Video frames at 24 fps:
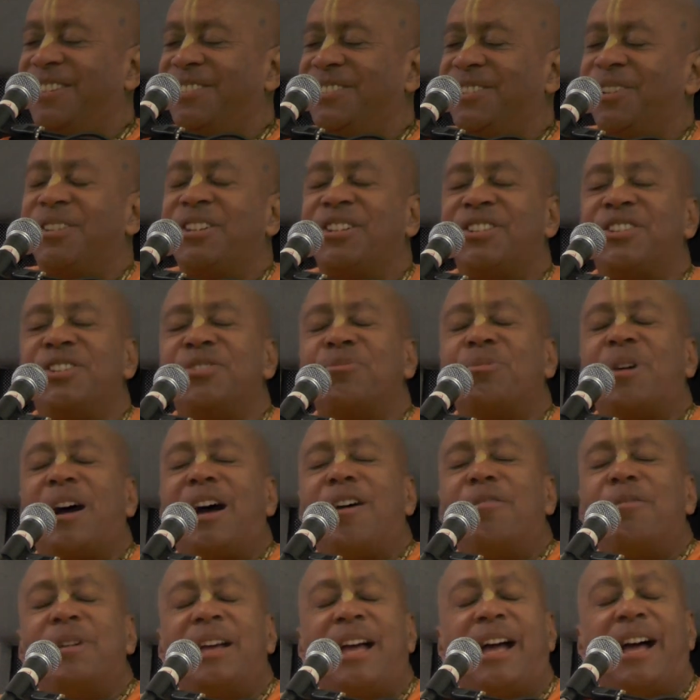So this is
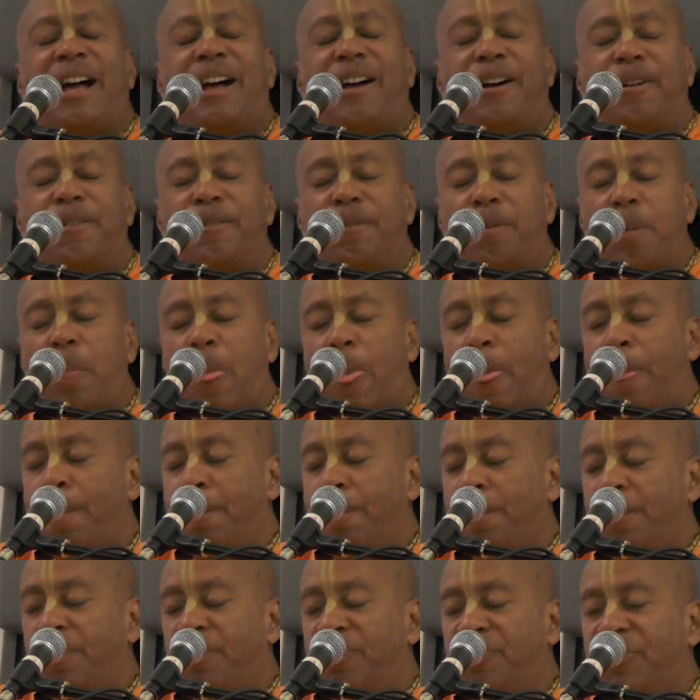why we have
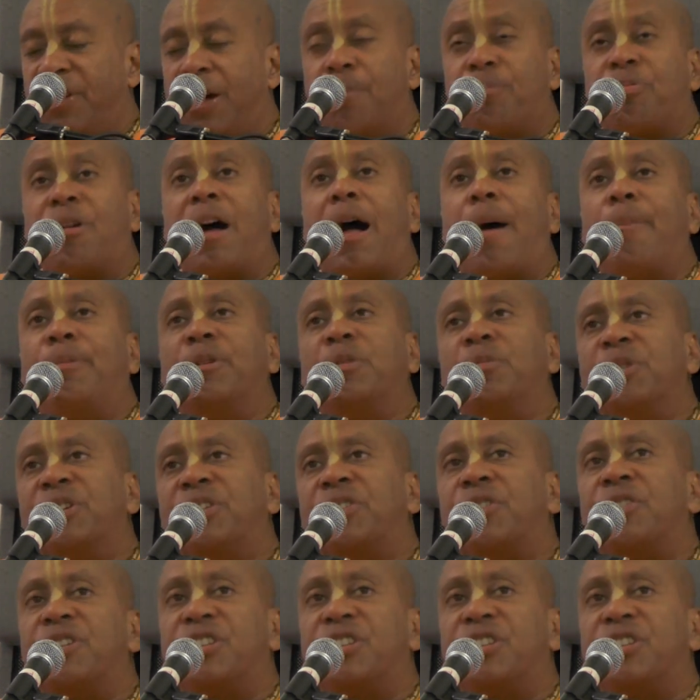a problem with